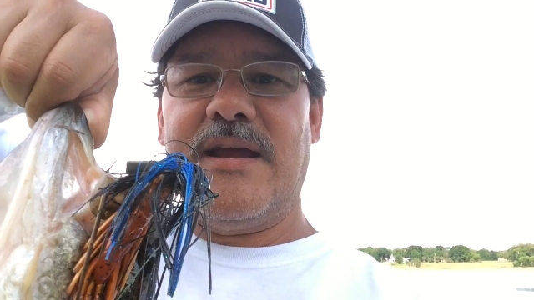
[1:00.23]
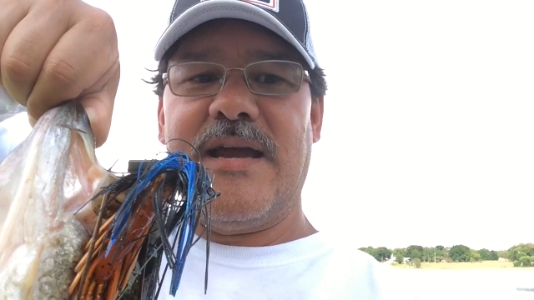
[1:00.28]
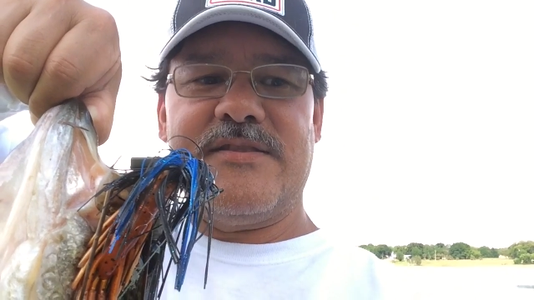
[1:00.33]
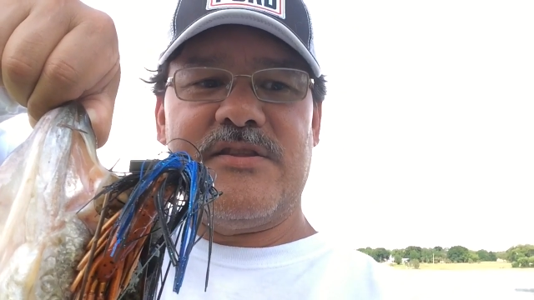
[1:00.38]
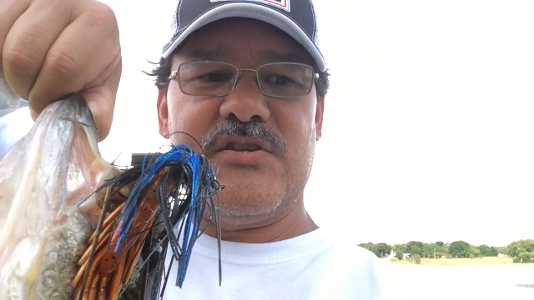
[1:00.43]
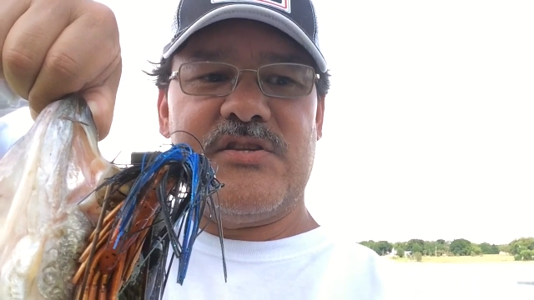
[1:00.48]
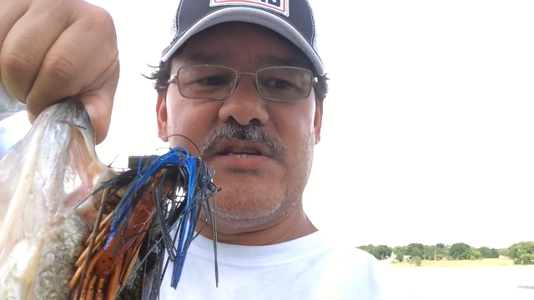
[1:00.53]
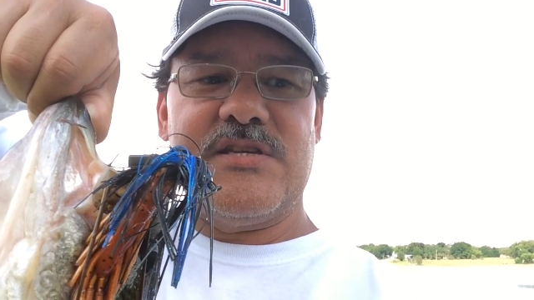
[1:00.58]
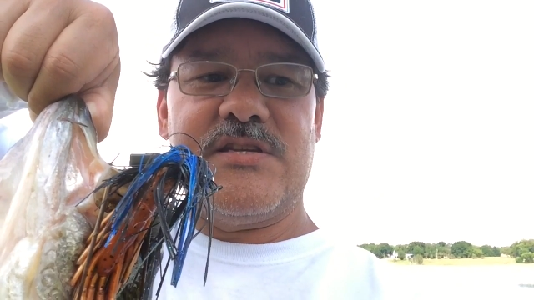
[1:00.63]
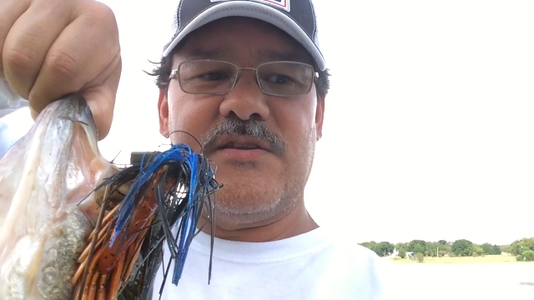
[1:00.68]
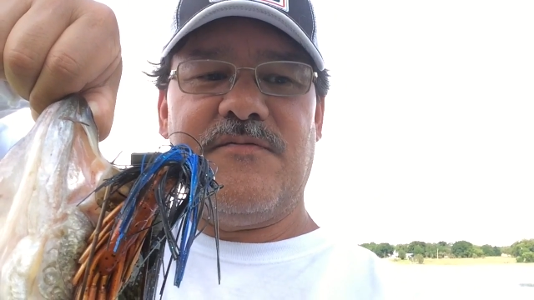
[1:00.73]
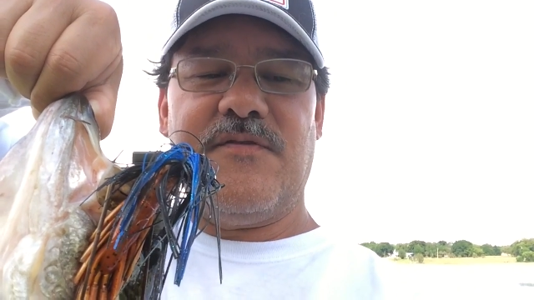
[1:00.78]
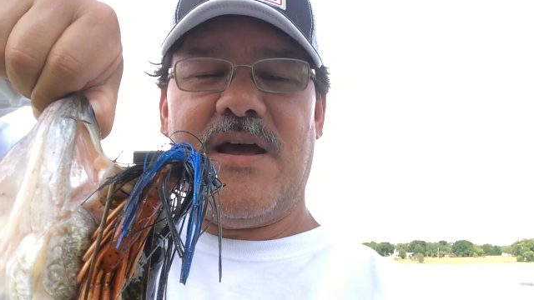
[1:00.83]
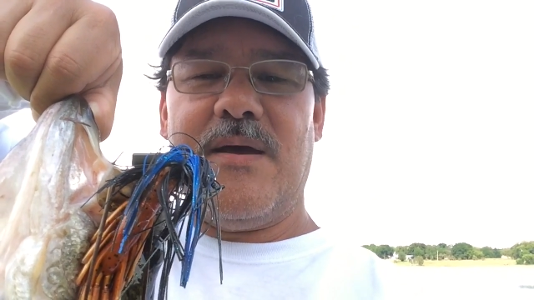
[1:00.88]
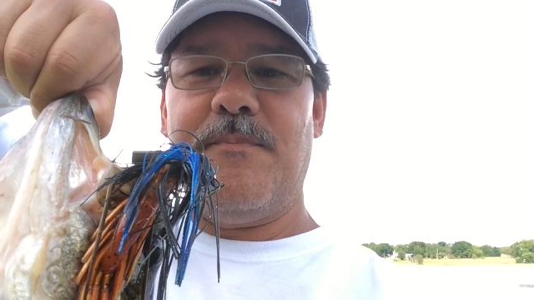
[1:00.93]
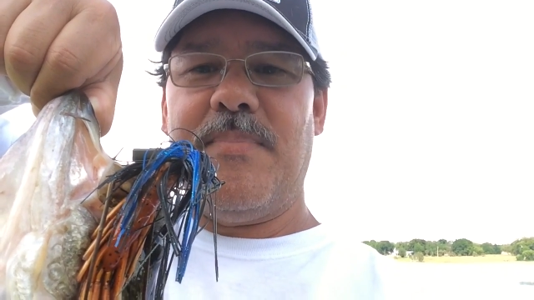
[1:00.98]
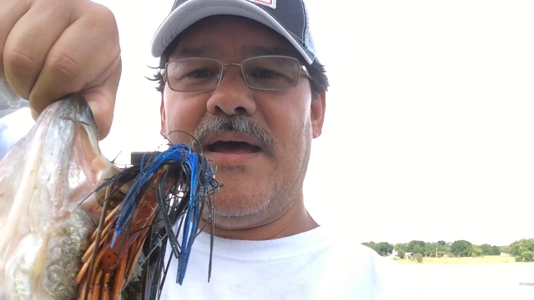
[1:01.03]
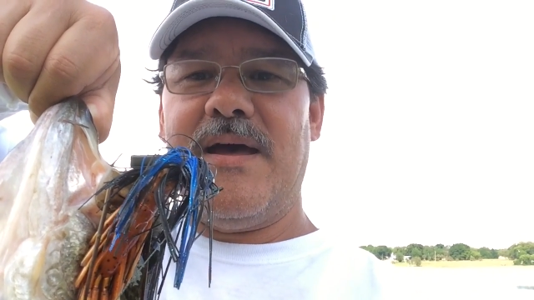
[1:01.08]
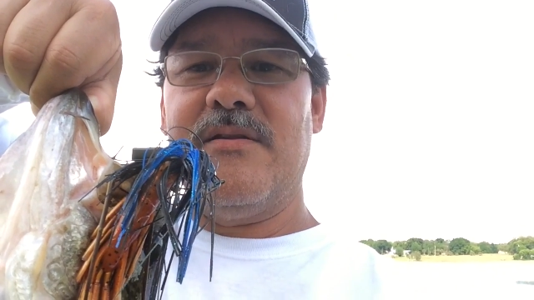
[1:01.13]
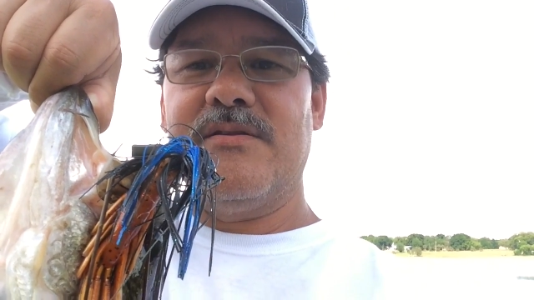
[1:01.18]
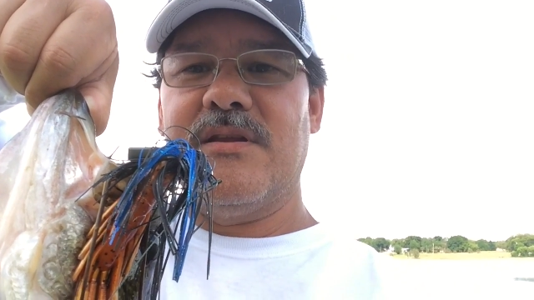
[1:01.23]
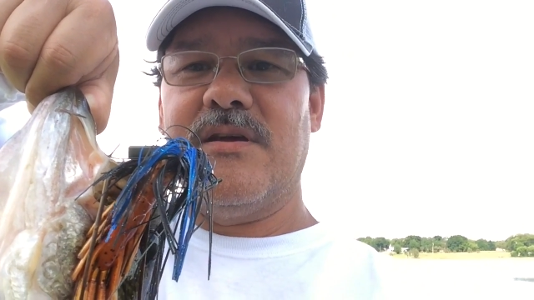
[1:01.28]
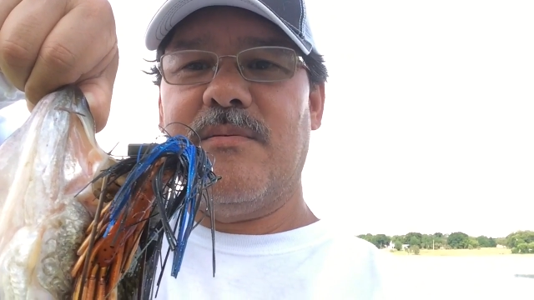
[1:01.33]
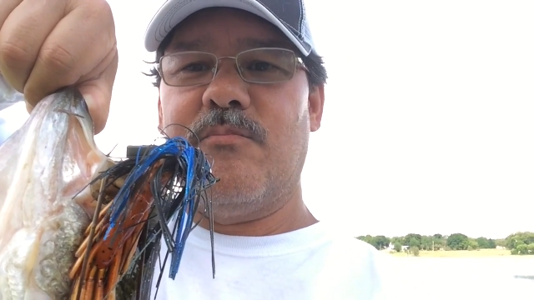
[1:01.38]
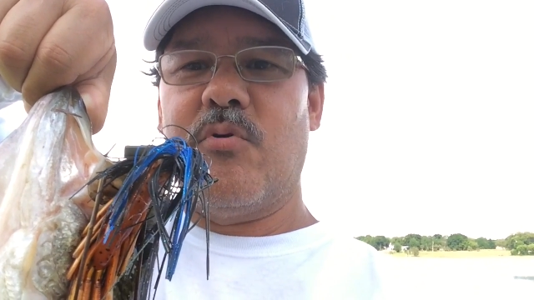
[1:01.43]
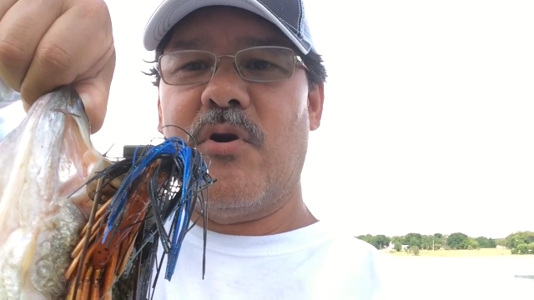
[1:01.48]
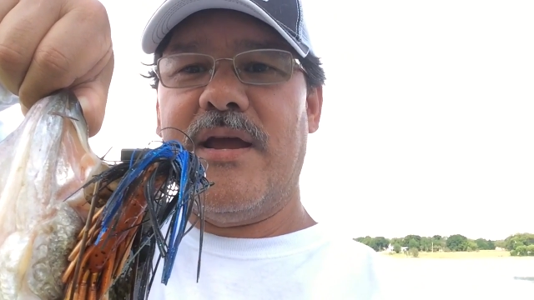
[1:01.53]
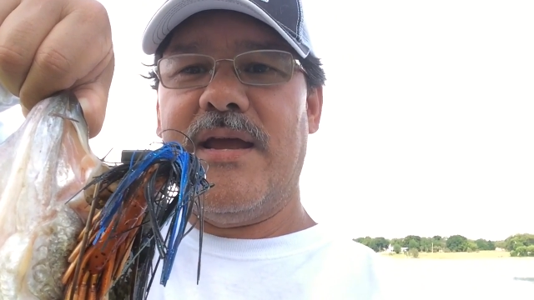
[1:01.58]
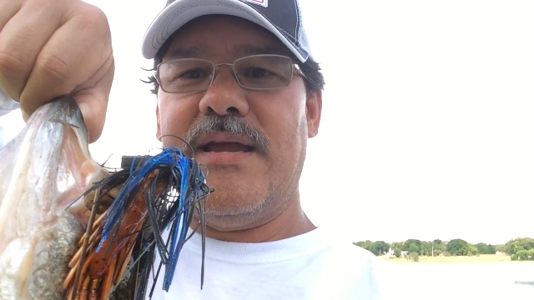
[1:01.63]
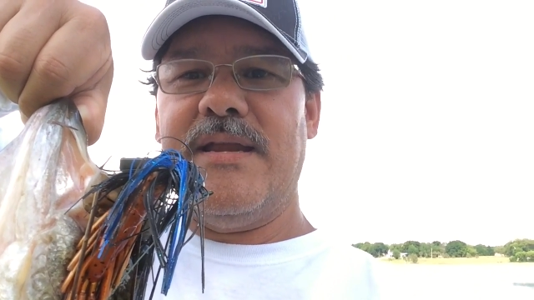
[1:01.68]
I got the
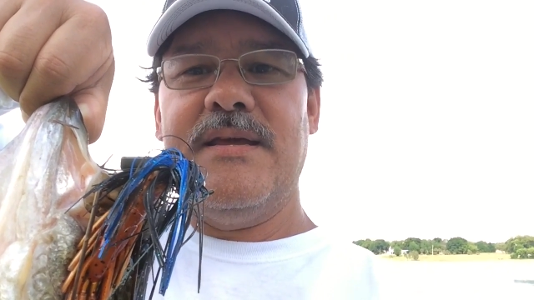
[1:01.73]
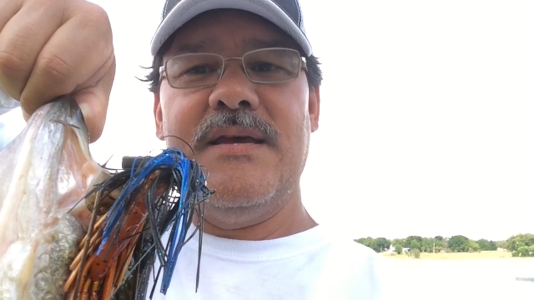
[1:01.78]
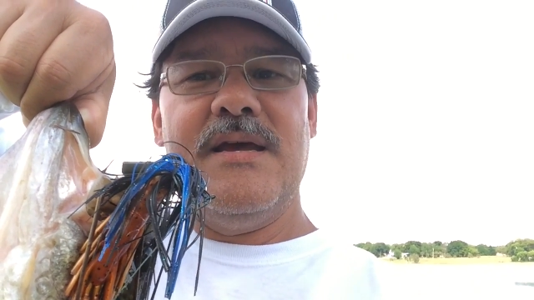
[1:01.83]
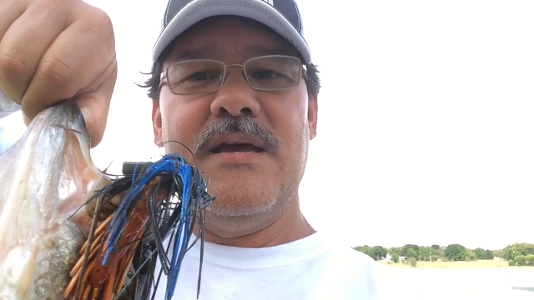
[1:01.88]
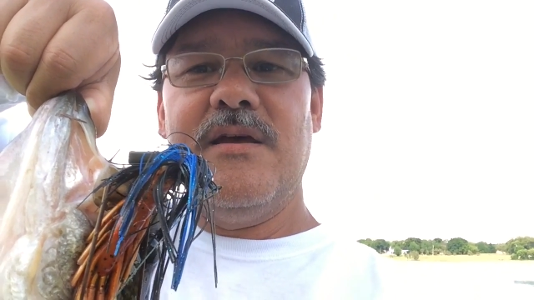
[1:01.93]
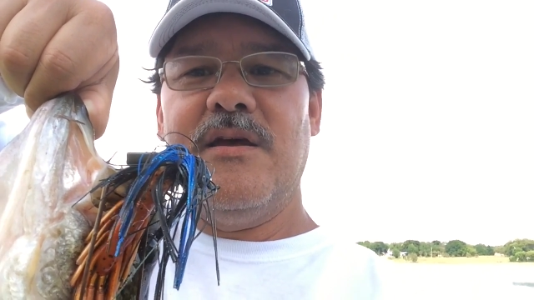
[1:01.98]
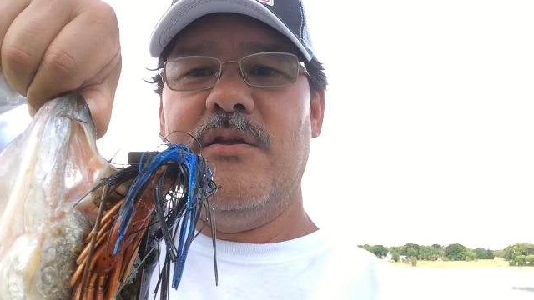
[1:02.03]
65-pound braid.